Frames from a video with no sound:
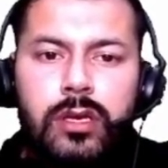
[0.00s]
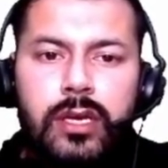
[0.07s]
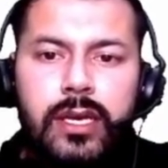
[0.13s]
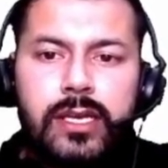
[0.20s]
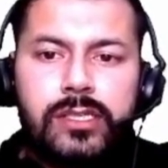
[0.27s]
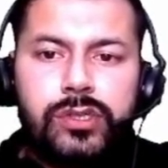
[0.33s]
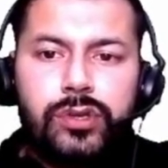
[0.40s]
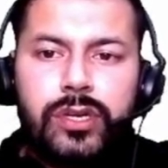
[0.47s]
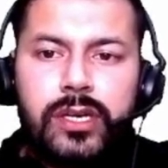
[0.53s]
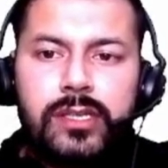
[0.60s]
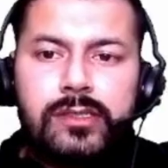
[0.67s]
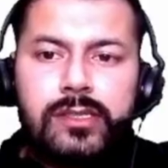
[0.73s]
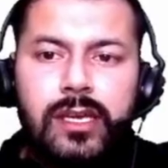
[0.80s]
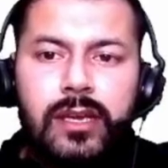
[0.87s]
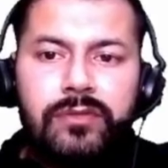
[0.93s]
as you can
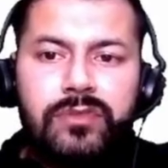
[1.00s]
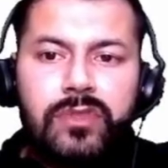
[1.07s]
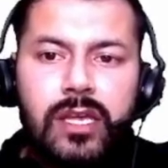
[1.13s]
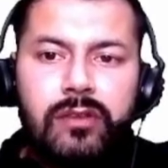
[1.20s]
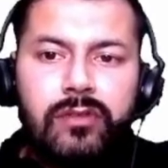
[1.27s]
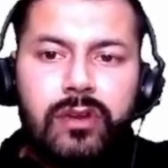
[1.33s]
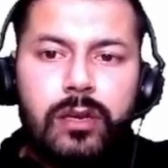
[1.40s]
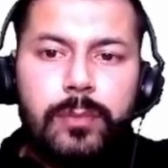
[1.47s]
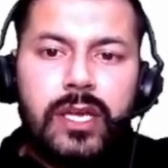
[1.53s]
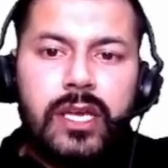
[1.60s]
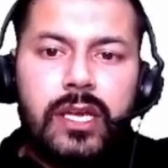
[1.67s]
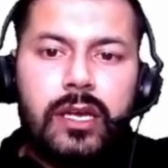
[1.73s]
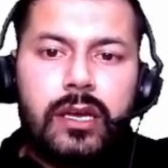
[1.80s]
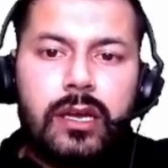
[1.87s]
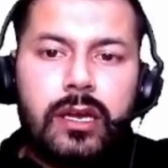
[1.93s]
see, if there will
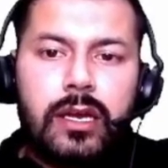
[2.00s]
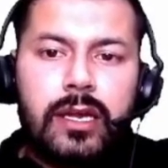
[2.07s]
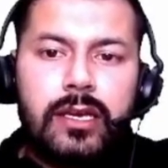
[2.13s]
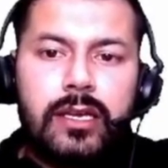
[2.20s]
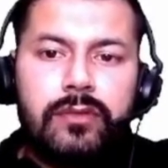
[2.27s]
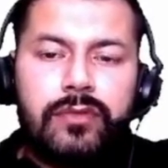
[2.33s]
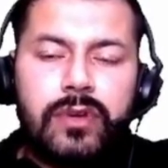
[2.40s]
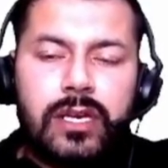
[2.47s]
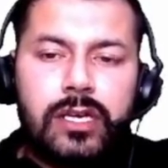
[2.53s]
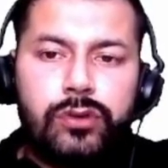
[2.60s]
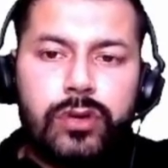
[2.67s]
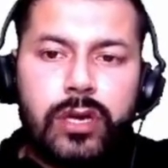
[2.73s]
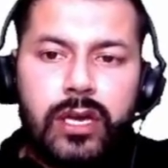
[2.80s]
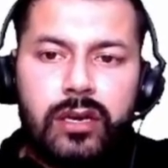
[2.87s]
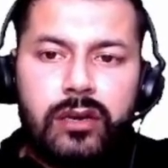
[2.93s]
be any
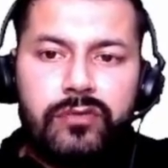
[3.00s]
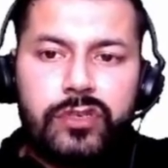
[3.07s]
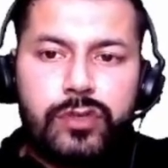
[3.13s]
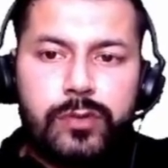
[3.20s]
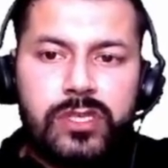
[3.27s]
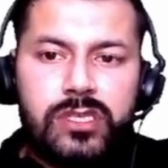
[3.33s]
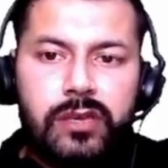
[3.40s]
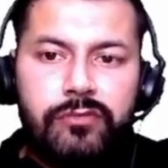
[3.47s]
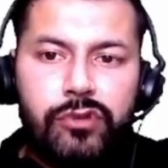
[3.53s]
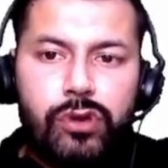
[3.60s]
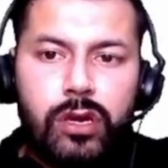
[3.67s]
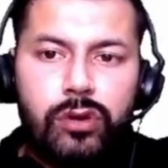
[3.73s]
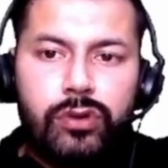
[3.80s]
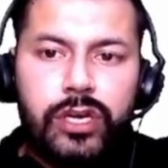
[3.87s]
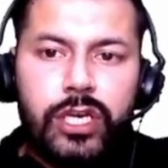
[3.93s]
value error, which means if you
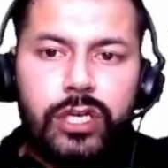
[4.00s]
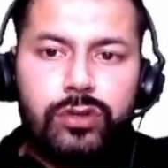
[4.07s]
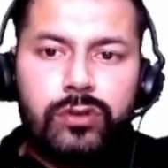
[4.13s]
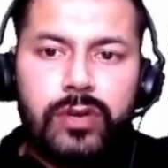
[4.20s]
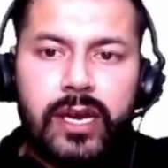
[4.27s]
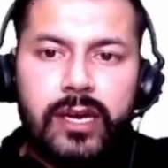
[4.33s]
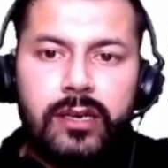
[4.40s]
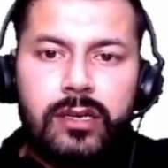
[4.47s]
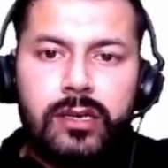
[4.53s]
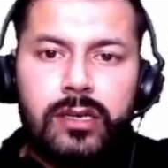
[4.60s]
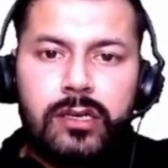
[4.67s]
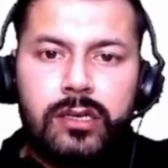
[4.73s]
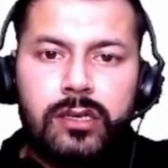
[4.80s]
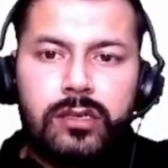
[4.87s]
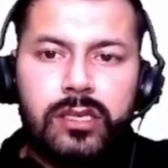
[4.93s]
are going to
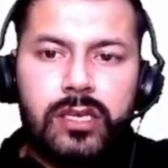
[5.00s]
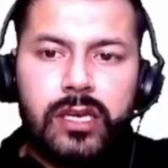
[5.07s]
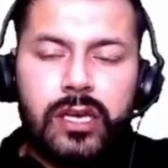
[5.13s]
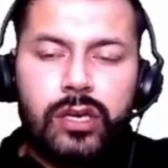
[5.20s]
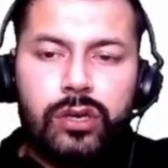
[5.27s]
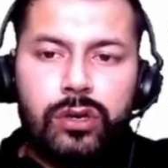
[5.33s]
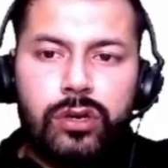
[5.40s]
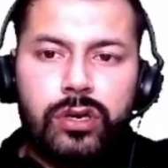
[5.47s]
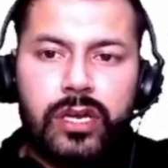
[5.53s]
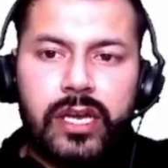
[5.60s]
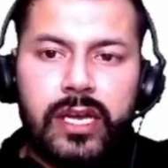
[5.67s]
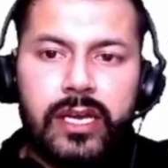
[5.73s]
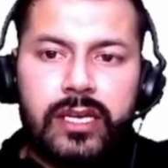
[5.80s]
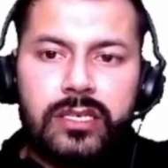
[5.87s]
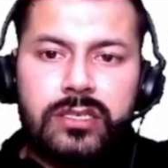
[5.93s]
enter the your
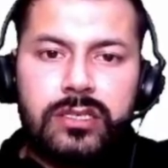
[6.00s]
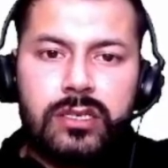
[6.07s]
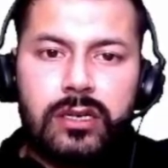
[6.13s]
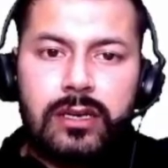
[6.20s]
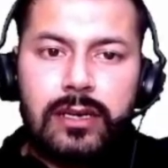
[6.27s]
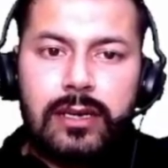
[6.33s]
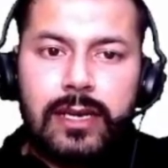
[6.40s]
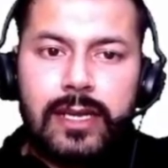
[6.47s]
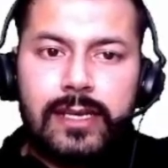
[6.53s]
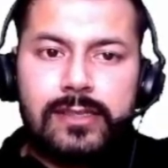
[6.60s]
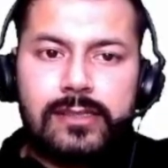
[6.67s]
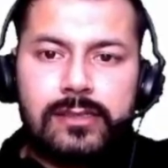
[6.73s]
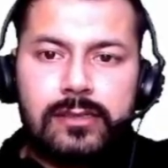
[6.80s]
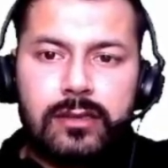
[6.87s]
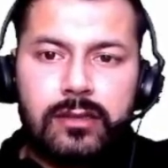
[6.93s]
age
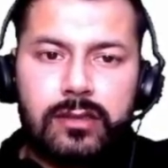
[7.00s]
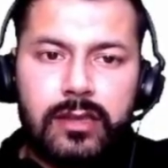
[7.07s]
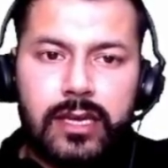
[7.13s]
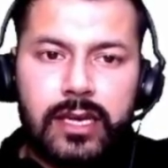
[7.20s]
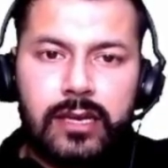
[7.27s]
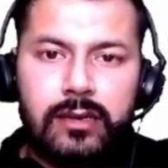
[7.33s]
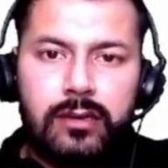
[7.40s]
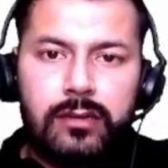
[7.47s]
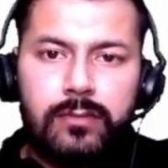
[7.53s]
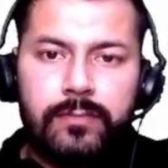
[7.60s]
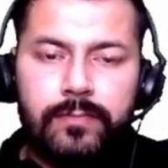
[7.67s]
less than